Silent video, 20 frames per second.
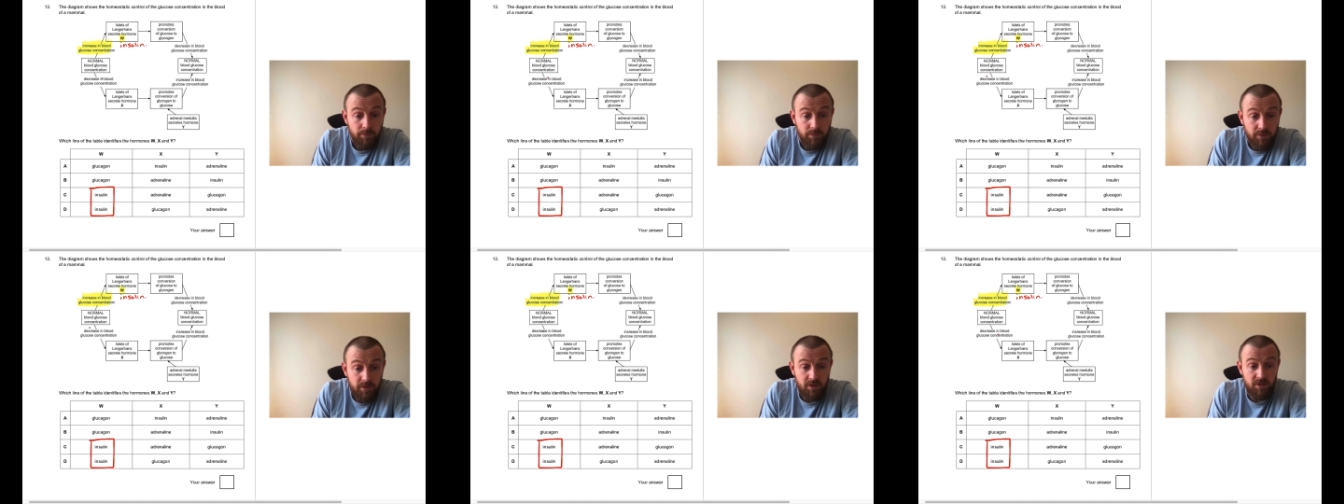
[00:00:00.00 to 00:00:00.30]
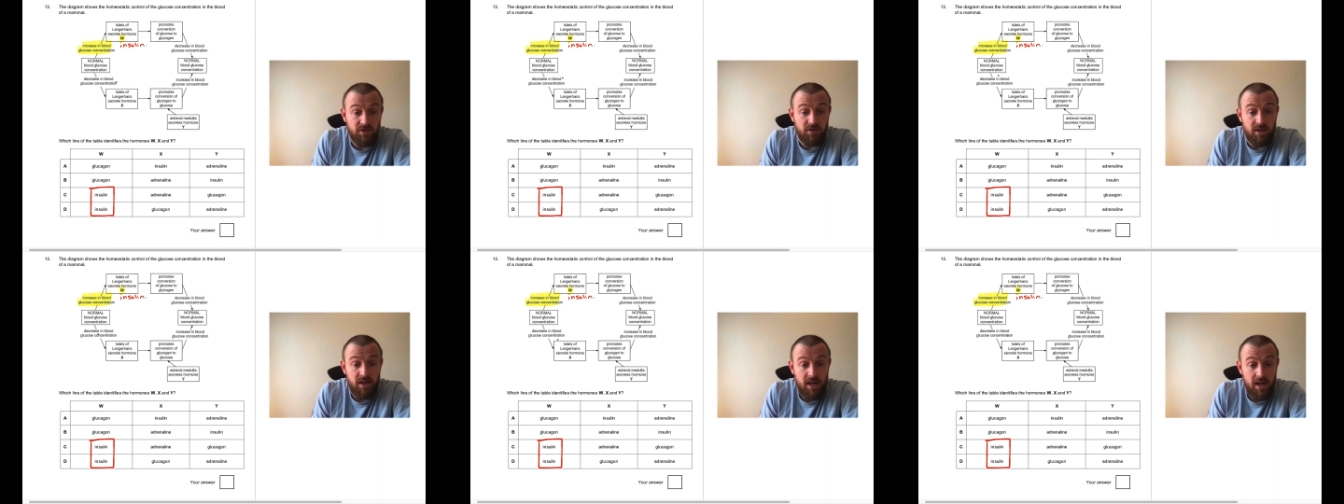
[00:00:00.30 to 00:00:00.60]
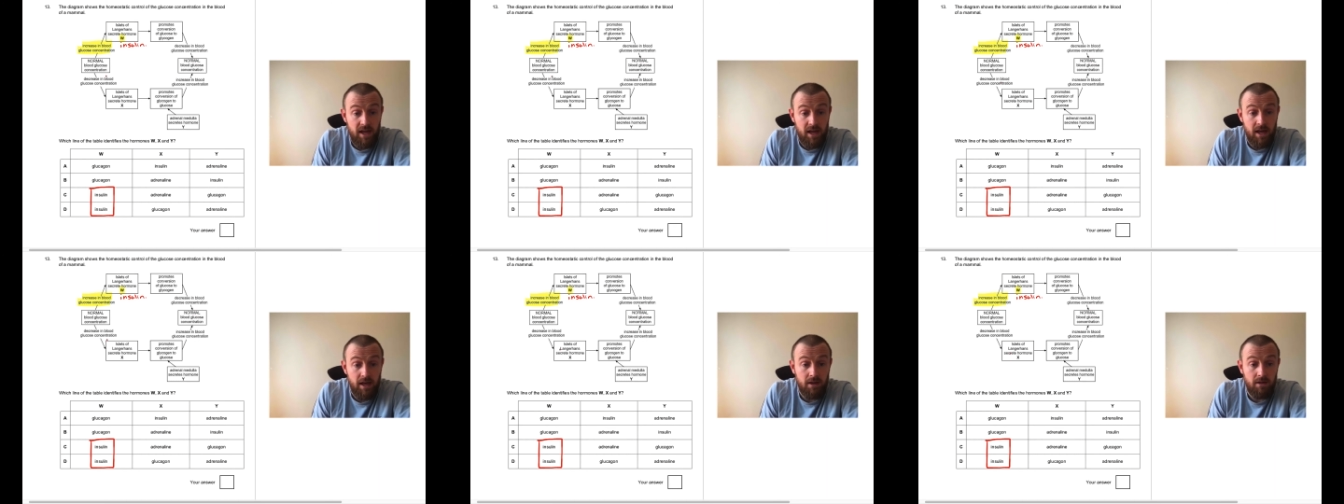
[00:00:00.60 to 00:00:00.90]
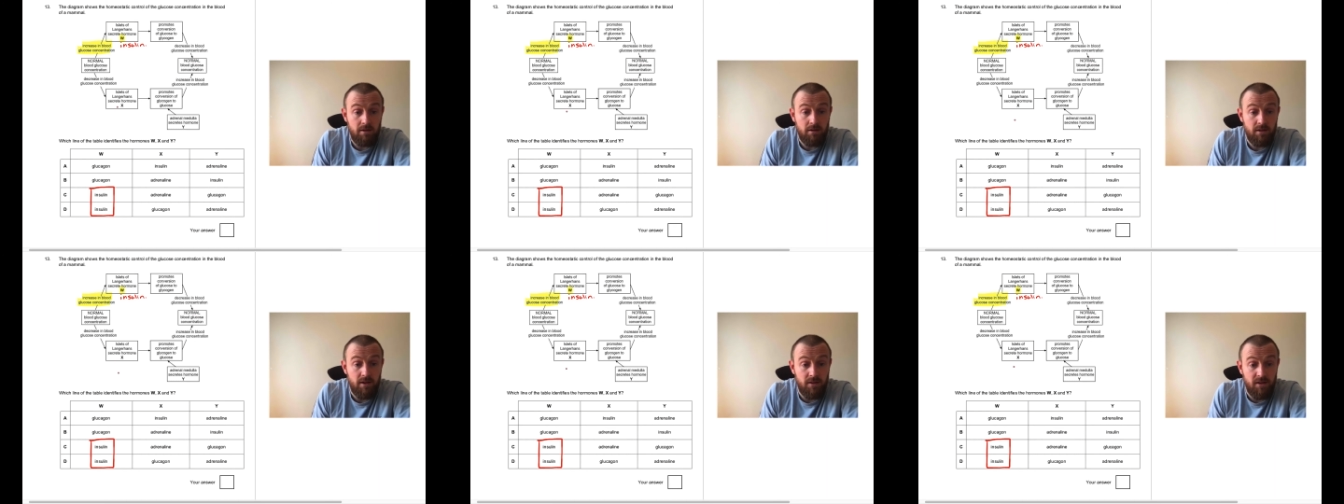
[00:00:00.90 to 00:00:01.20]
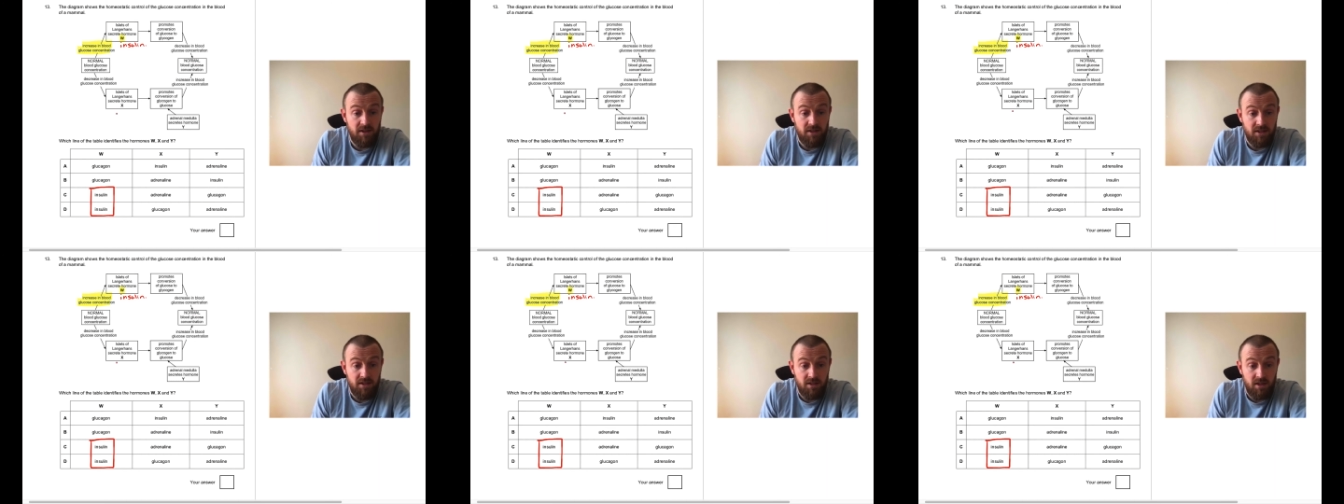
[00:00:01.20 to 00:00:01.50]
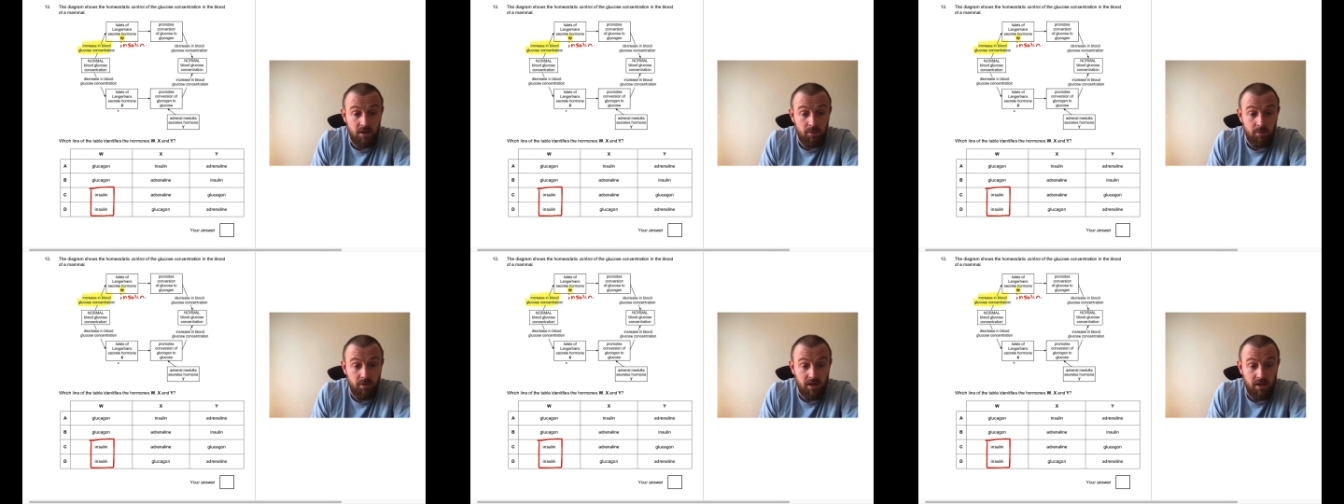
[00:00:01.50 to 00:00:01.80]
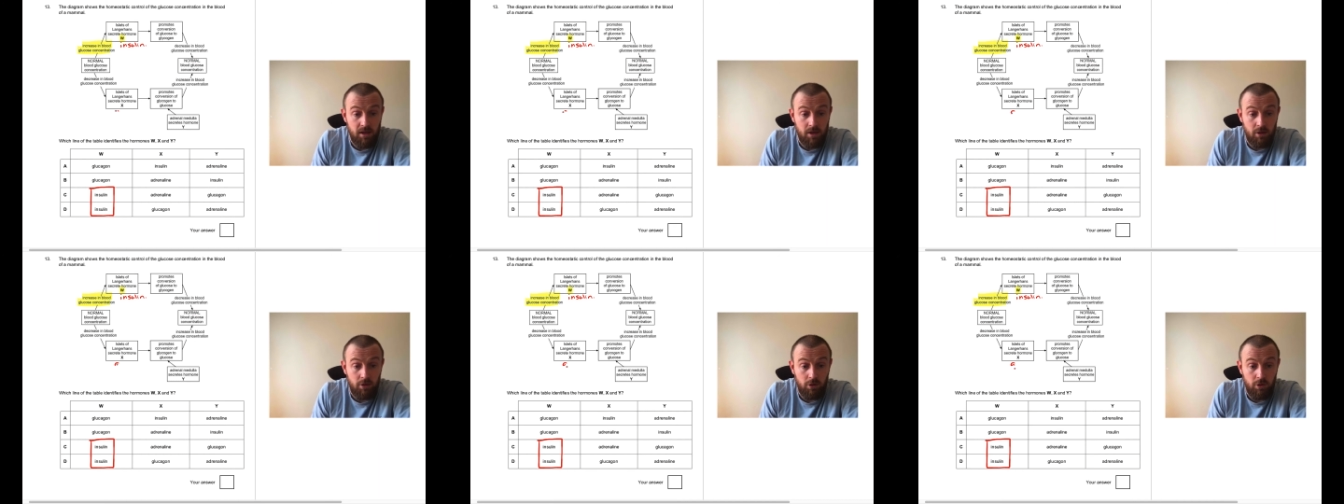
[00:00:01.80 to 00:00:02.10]
Oh, sorry, here, then this is going to
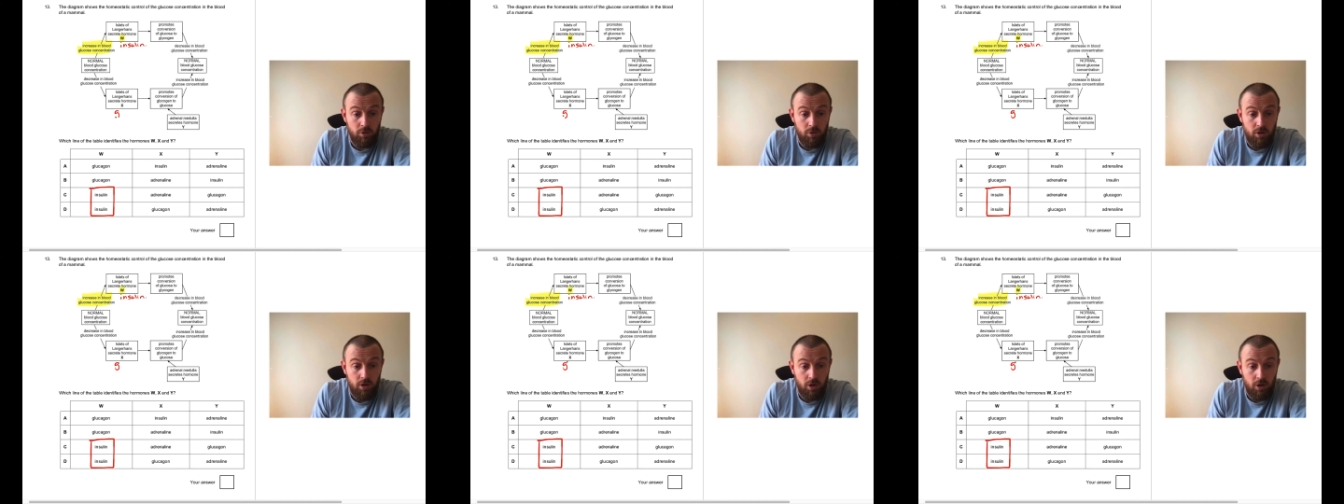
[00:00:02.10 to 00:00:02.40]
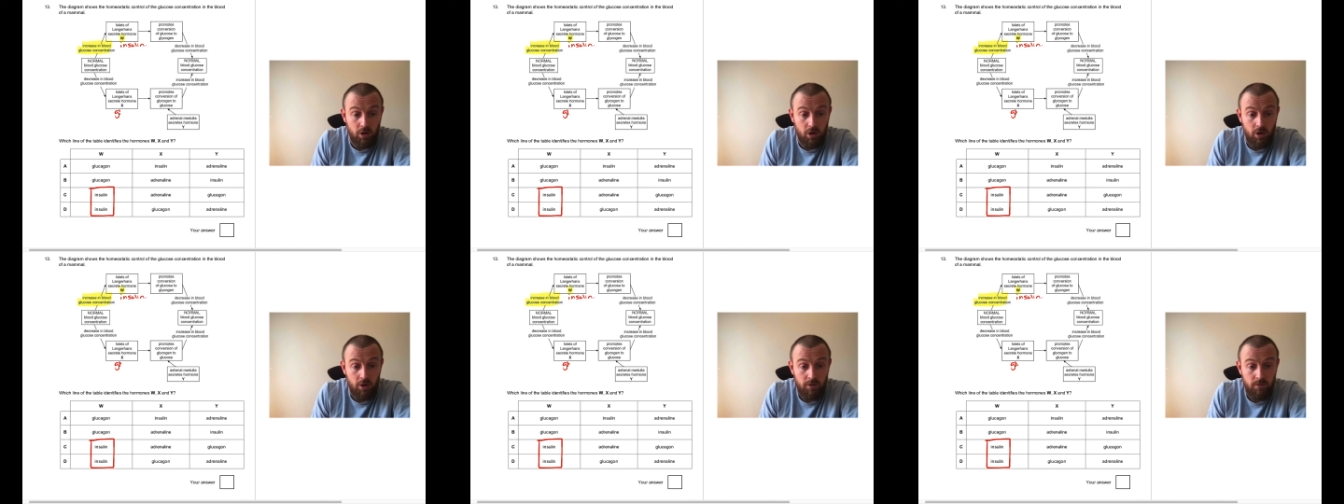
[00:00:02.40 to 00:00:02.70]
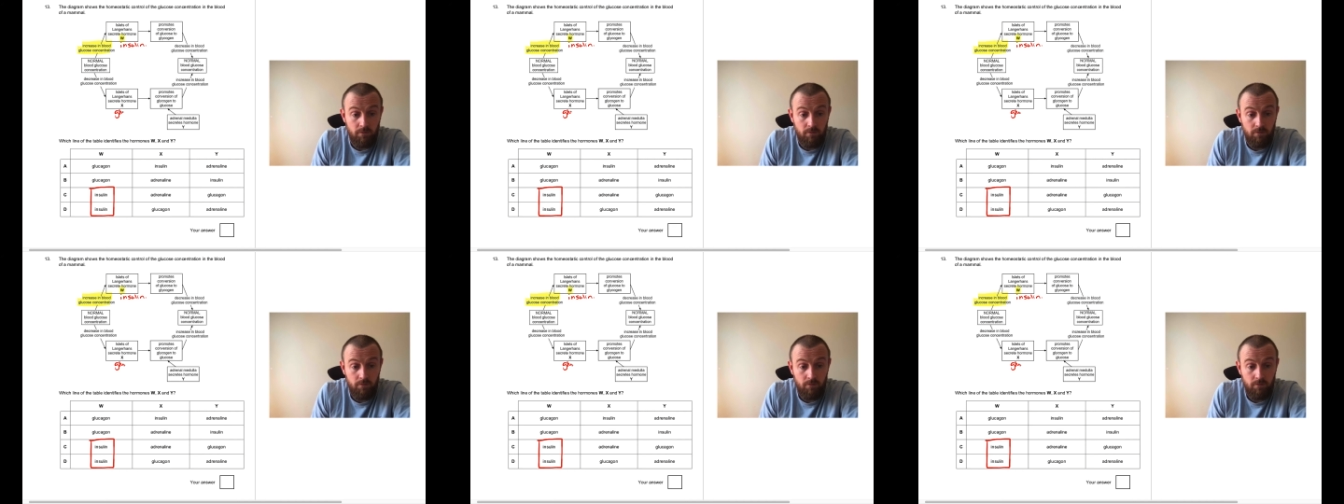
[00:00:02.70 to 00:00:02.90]
be glucagon.